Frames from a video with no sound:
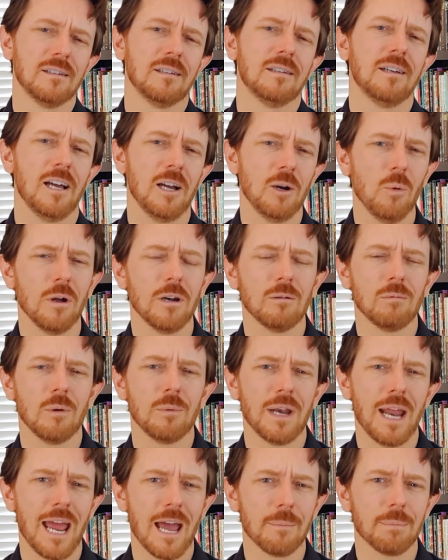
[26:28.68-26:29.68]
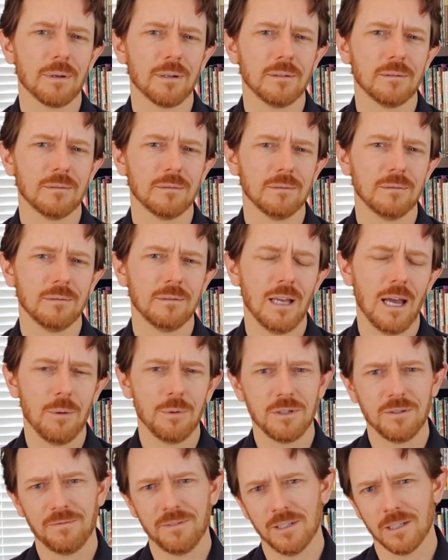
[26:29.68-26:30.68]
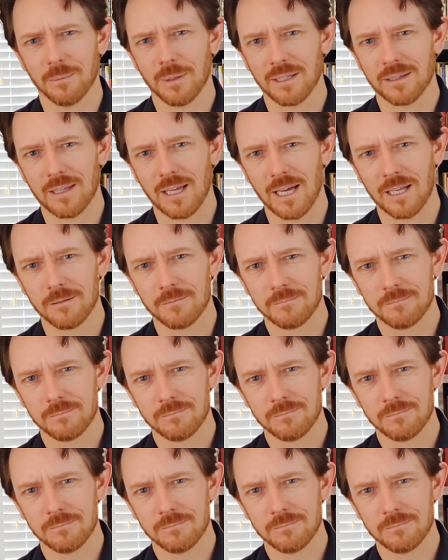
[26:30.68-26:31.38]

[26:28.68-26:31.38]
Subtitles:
I wonder what would happen. How would you feel about that?